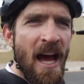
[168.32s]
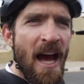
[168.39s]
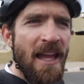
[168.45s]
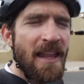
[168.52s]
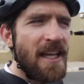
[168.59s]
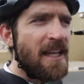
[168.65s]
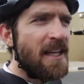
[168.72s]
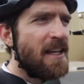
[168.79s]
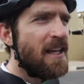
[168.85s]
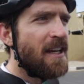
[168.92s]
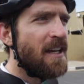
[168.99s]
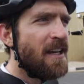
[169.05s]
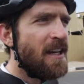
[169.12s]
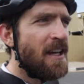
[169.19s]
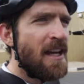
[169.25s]
I think
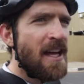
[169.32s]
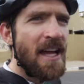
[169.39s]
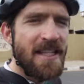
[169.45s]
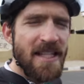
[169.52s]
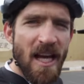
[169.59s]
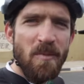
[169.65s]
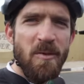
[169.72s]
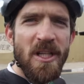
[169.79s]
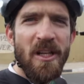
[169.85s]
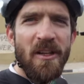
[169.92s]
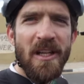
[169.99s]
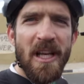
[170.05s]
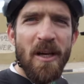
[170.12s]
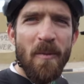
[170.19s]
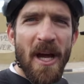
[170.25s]
it's
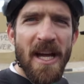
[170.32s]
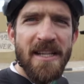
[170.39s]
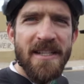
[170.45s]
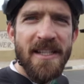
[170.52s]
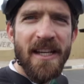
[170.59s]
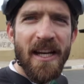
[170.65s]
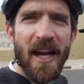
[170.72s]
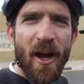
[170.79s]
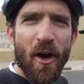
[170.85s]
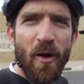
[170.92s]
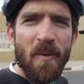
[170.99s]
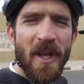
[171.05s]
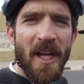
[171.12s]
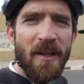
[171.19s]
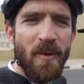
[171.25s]
absolutely amazing, and I
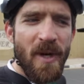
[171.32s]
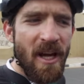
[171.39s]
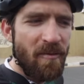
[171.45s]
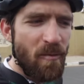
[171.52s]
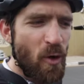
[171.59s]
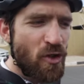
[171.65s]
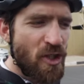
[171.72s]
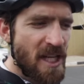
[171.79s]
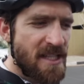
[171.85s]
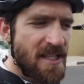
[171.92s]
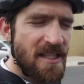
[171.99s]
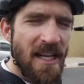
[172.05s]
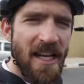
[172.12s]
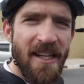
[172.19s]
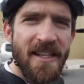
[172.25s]
hope that we have more
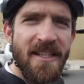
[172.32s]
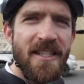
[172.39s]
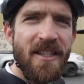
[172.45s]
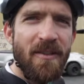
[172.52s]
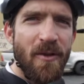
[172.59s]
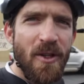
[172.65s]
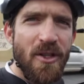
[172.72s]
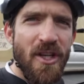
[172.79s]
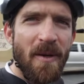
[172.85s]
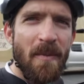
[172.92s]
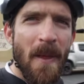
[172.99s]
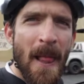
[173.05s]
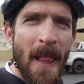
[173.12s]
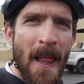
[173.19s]
races like this in the future.